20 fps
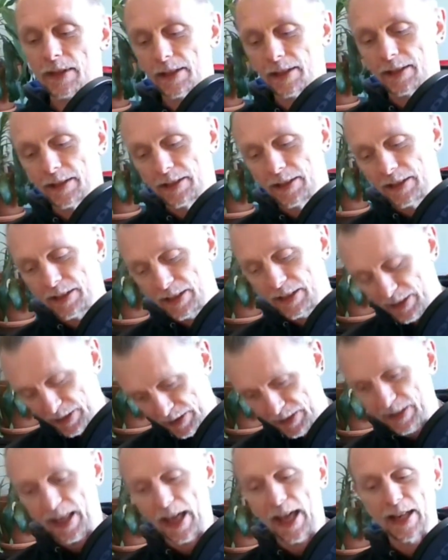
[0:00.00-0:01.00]
and
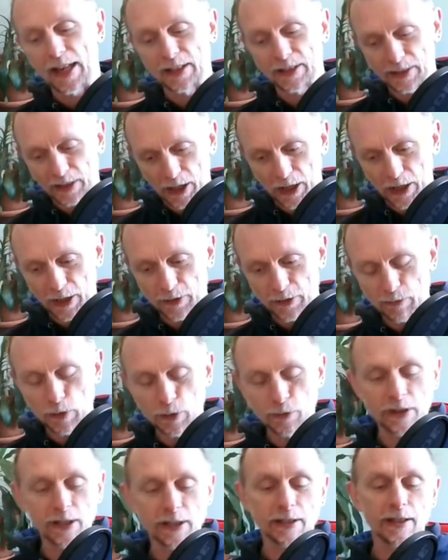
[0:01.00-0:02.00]
then kind of
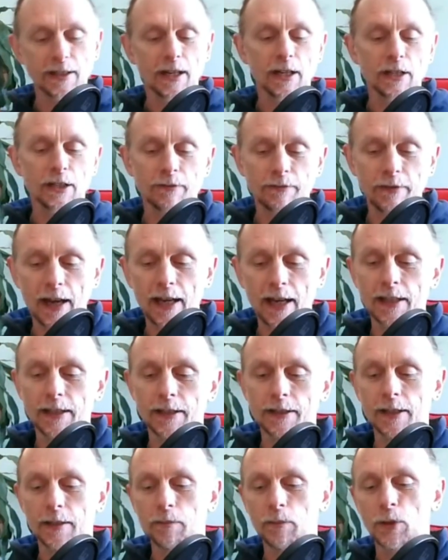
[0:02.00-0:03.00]
moved into the Hudson Valley and did